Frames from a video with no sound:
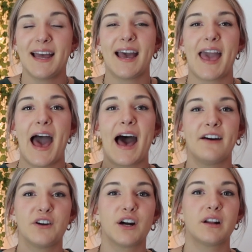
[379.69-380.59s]
I
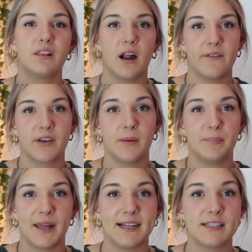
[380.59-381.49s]
have heard a lot of
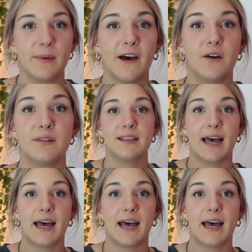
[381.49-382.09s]
complaints about.